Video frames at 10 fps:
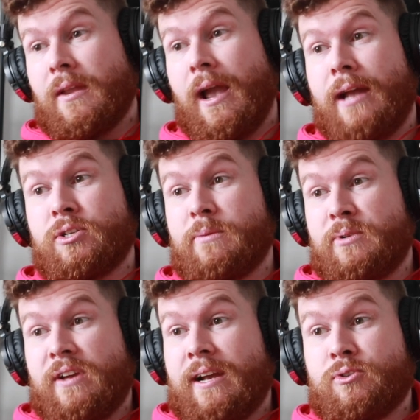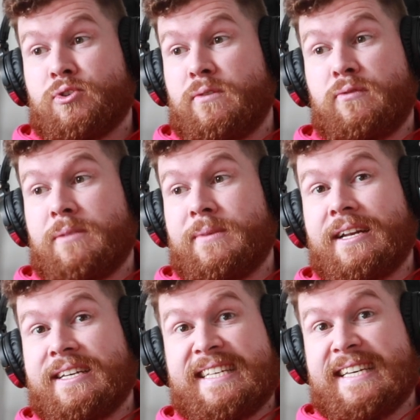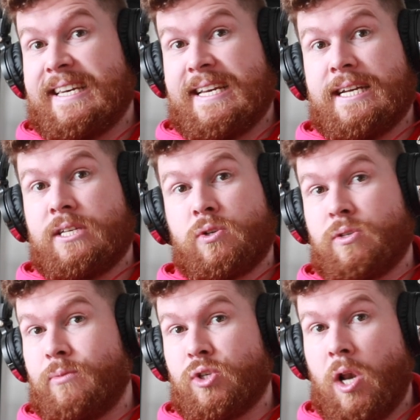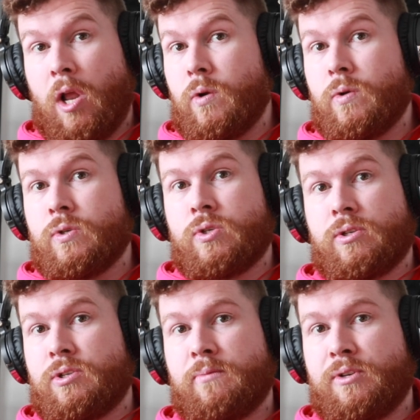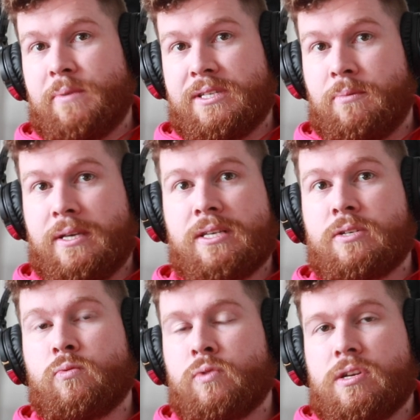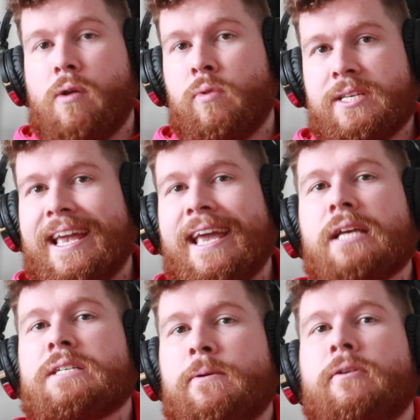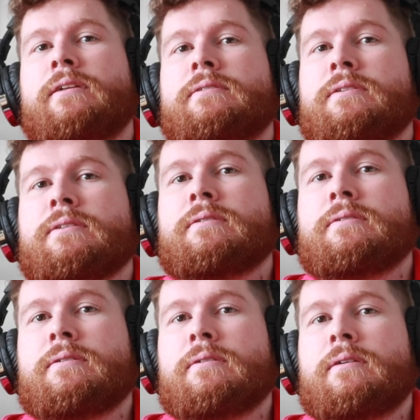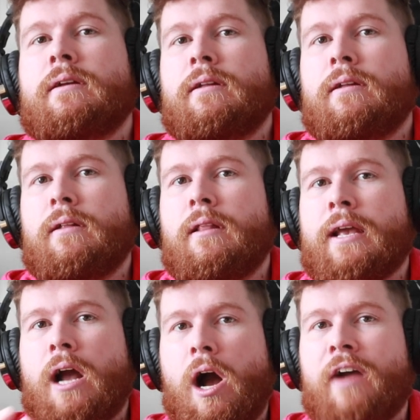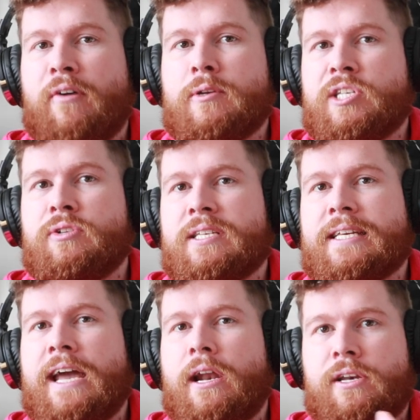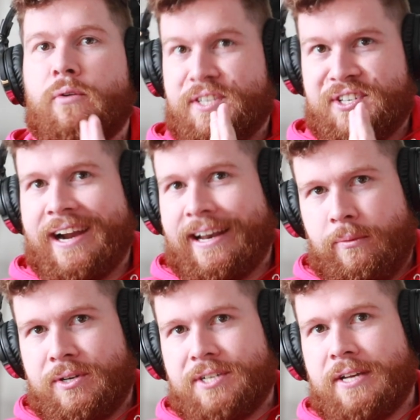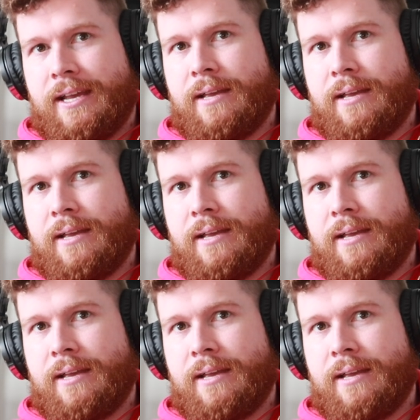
Uh, took a bunch of extra stuff with me that I didn't need. Took too much clothes. Took too much bits and pieces. Once, once again, inexperience. Like, if I was to do this again, I'd know exactly what to take.